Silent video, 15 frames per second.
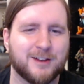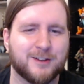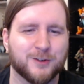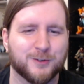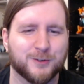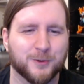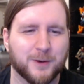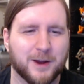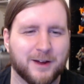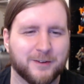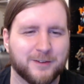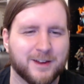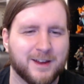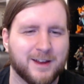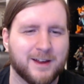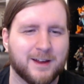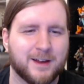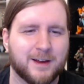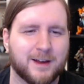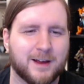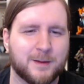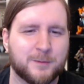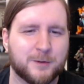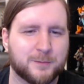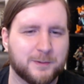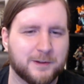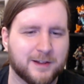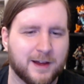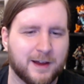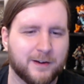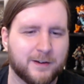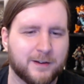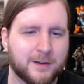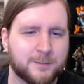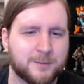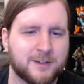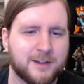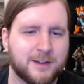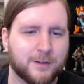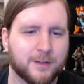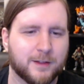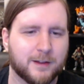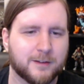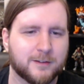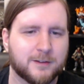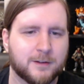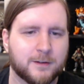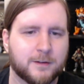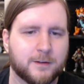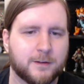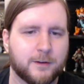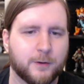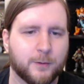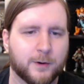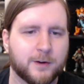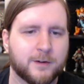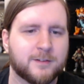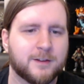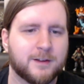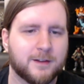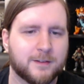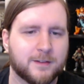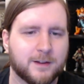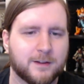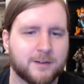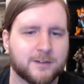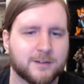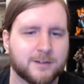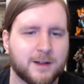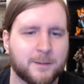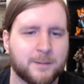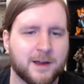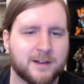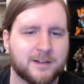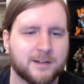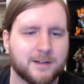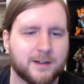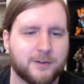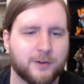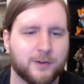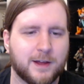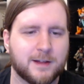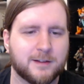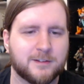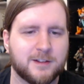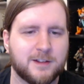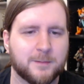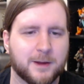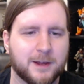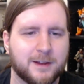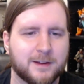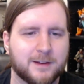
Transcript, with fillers: She turns around. I must be tired. I'm seeing things. You aren't seeing things. Stop acting like you can't see me.